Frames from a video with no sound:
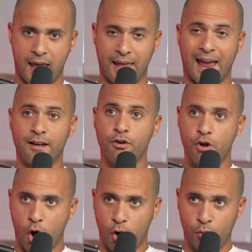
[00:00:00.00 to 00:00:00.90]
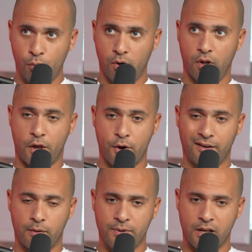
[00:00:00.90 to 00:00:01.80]
And I know that you're
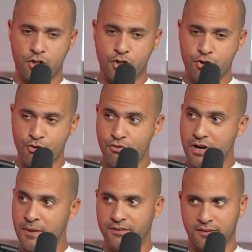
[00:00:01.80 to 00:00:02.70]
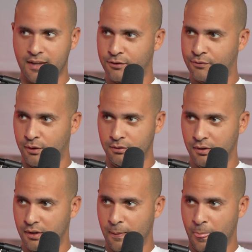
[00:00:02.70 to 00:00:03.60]
going to be extremely successful
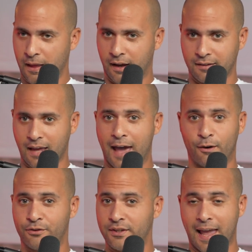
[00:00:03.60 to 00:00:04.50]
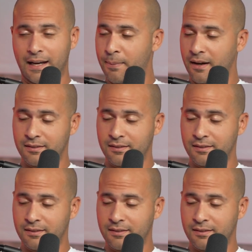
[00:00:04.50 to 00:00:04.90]
because I don't see anybody